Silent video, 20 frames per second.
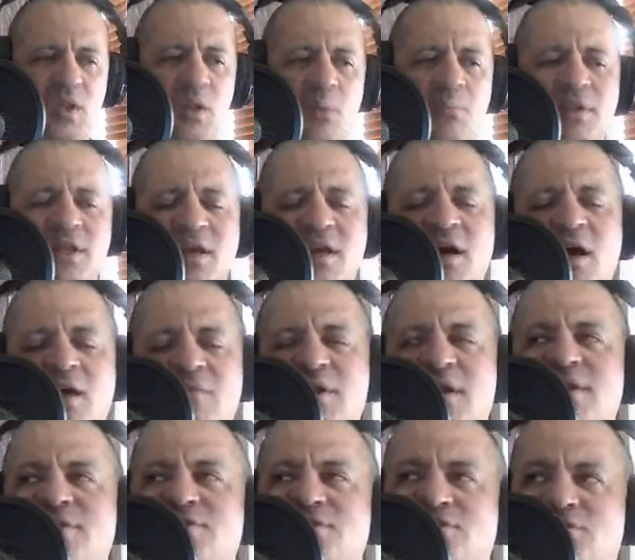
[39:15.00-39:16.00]
But the
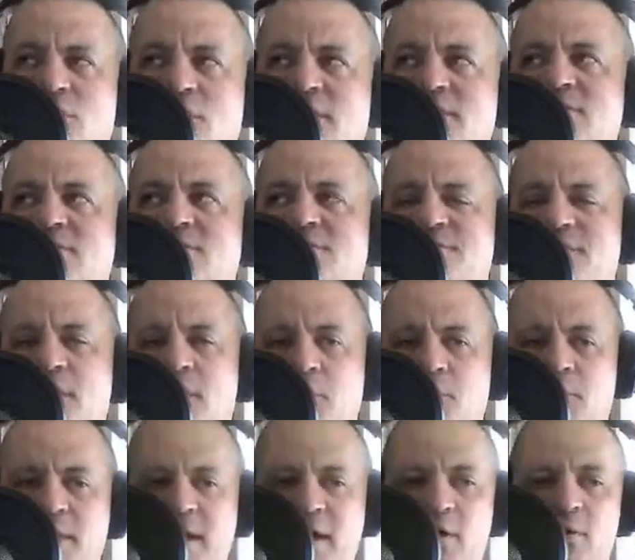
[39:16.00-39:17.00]
Coven is starting to
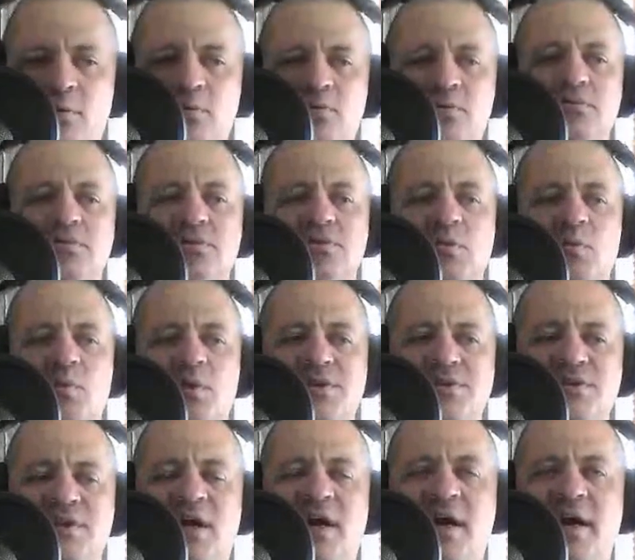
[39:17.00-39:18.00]
figure it out to where
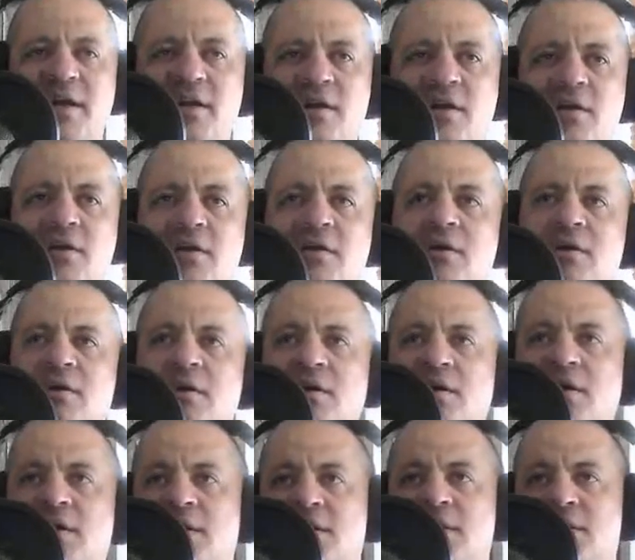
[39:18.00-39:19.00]
it's not
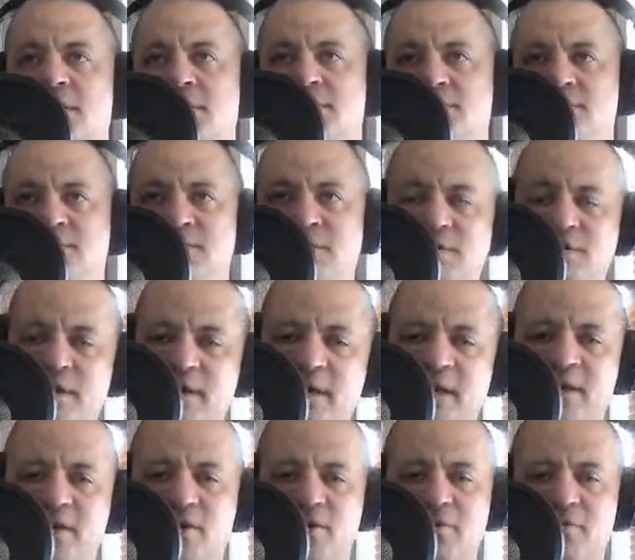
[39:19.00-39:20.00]

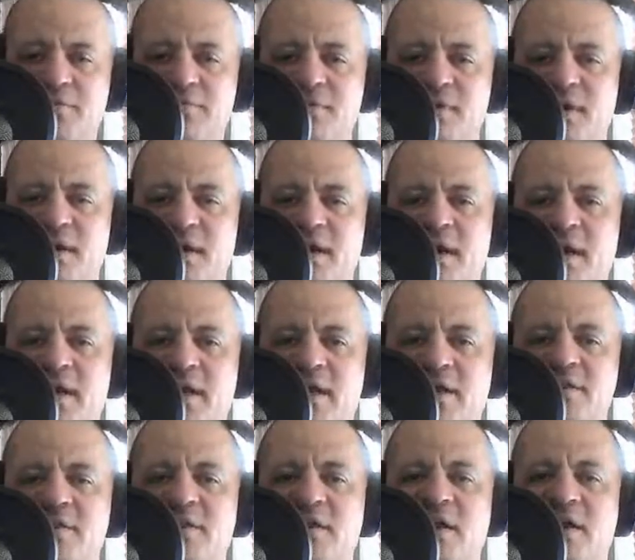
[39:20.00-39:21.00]
silly and goofy. And
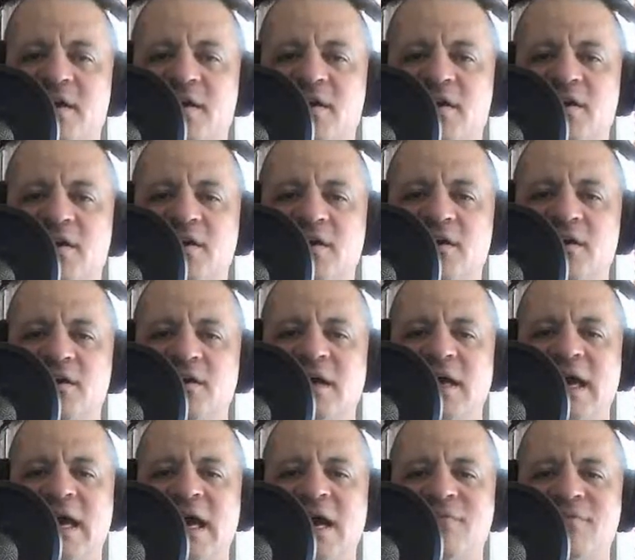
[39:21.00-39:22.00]
I think
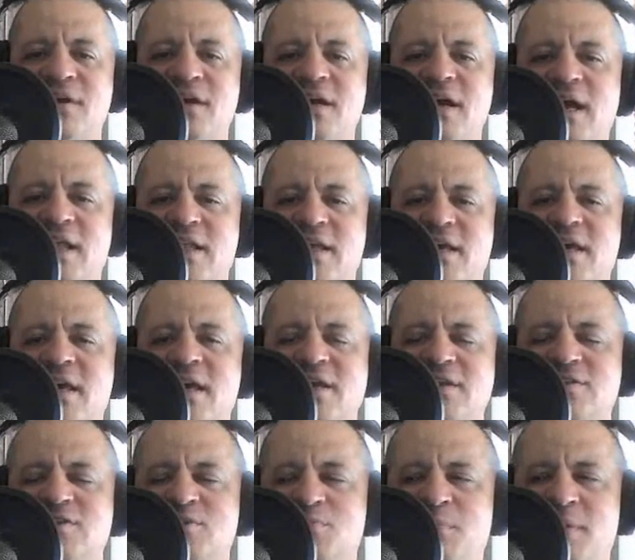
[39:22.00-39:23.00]
having Kilynn
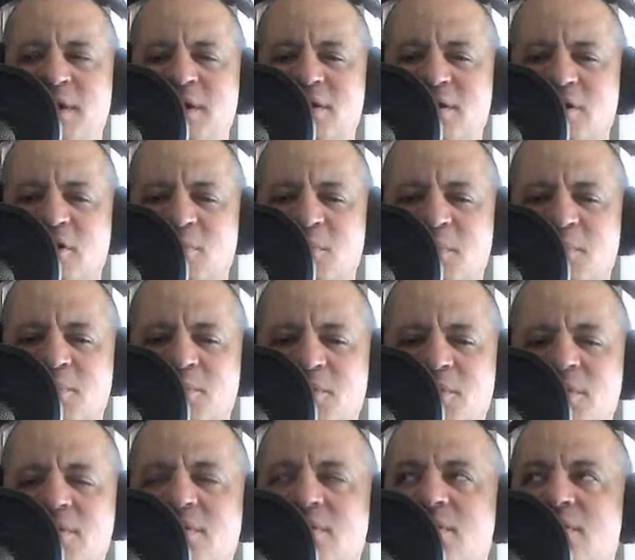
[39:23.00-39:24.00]
King speak a little bit
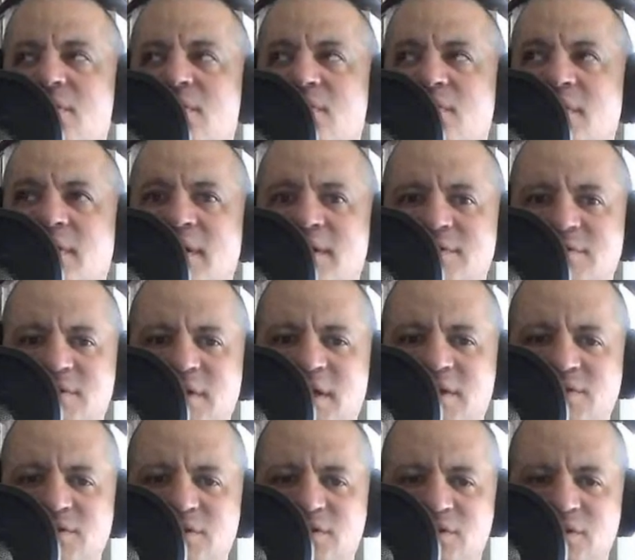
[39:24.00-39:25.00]
more
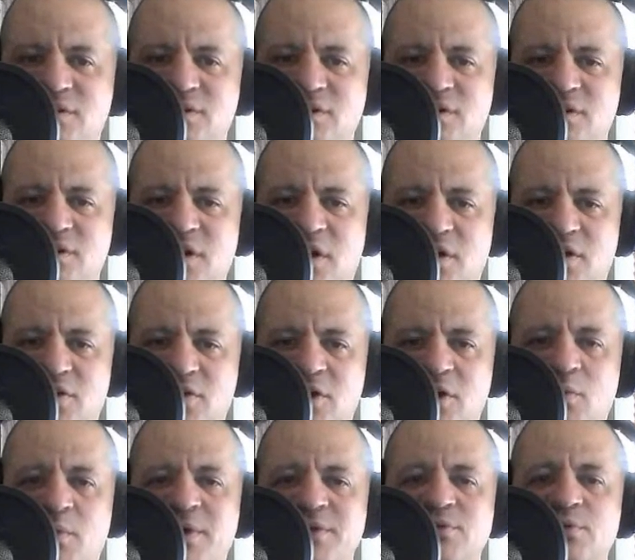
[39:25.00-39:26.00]
has gone a
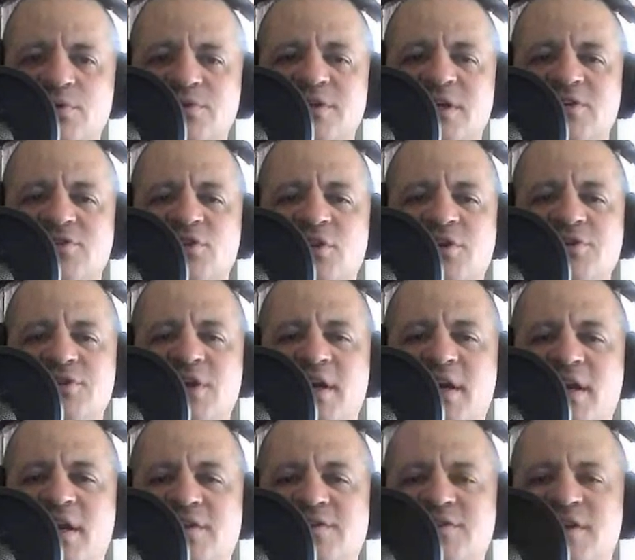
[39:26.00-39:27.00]
long way towards that. So they're
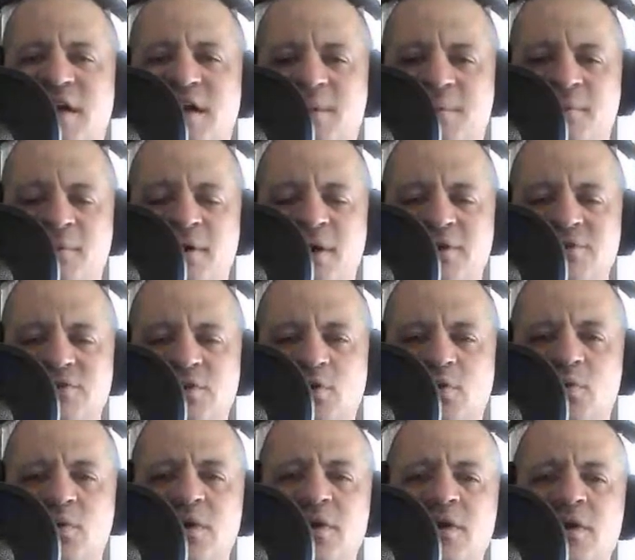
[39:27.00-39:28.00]
taking on Deonna
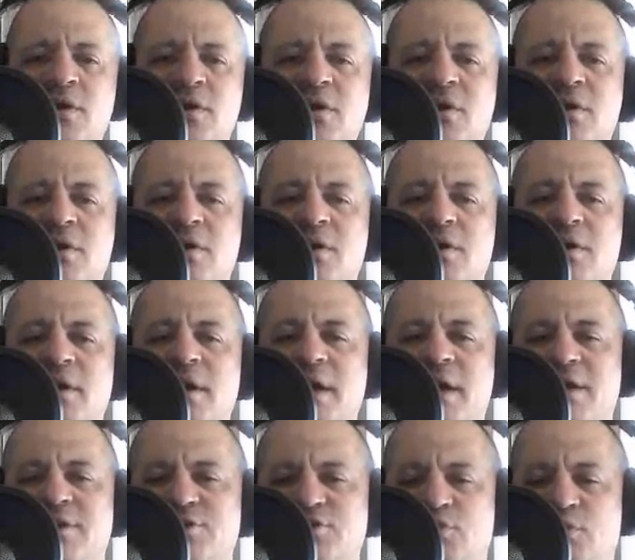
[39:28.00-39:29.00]
Purrazzo
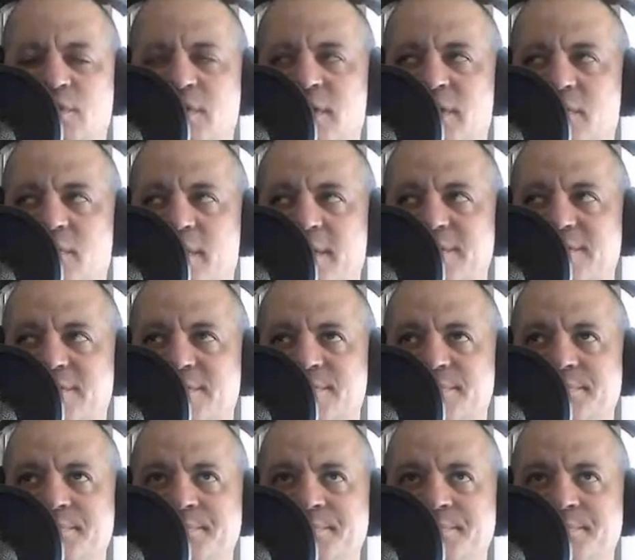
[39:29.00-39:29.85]
and Jordynne Grace.